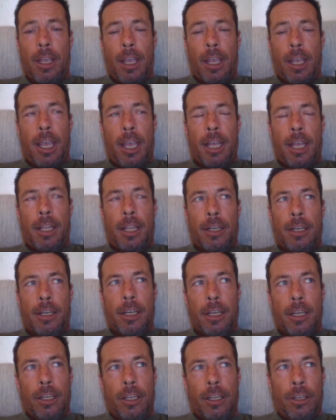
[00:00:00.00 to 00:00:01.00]
and
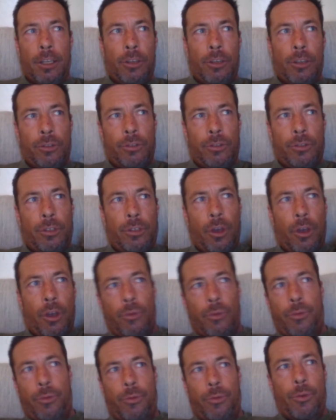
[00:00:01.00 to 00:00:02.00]
you
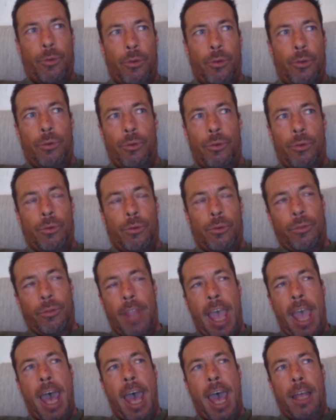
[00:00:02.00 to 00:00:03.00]
go through
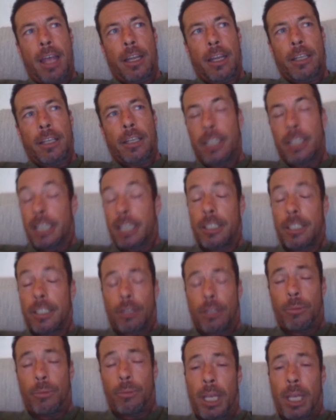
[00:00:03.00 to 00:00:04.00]
that to get to
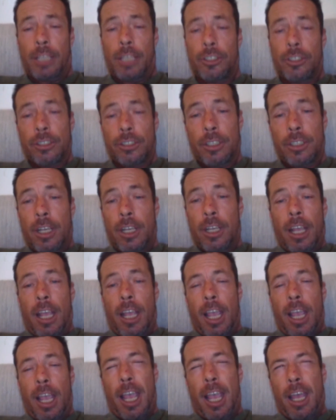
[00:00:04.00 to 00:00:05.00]
the beach.
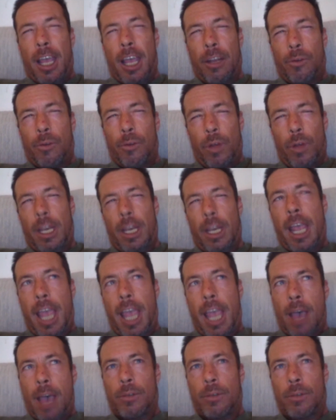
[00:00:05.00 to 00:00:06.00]
And one
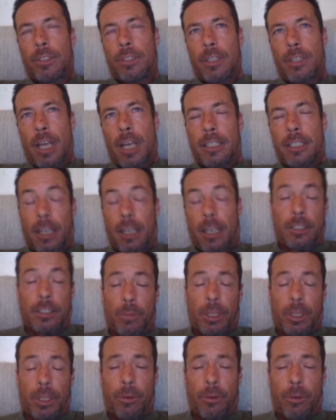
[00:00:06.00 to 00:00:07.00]
day I saw
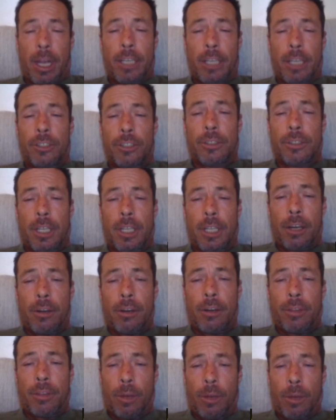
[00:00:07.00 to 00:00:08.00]
some of the rangers
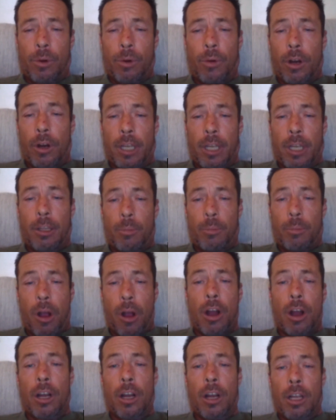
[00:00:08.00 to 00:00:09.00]
there that were working the
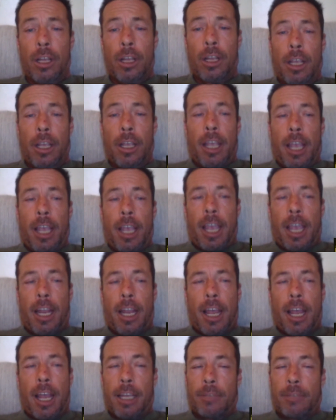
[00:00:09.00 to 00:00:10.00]
park,
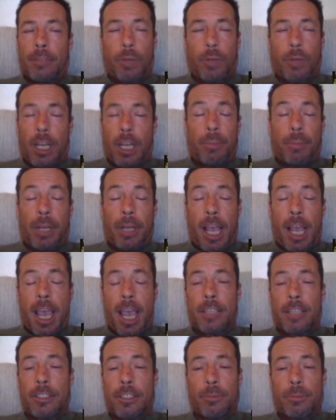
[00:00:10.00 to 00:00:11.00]
and I went up and I
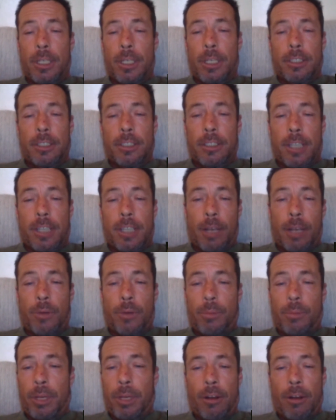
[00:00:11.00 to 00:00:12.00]
asked him. I said, "Hey,
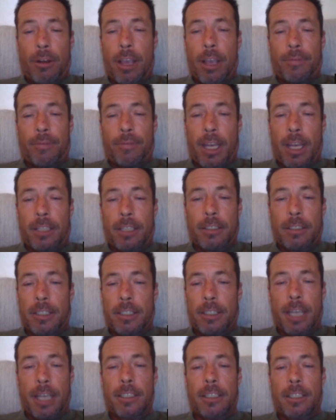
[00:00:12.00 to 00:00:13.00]
would it be all right if I
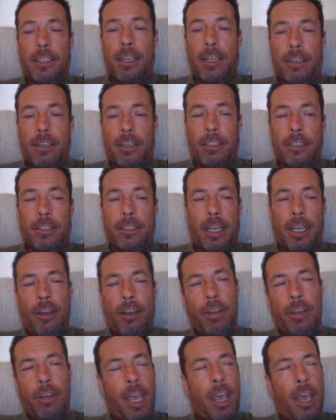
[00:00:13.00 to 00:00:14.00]
detected here?" And he's like,
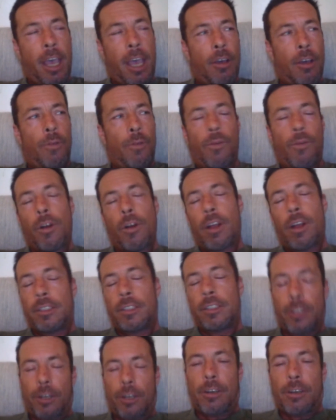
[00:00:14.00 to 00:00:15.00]
"Oh yeah, go for it."
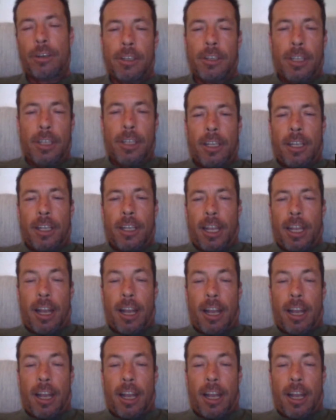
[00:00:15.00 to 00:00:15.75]
So, and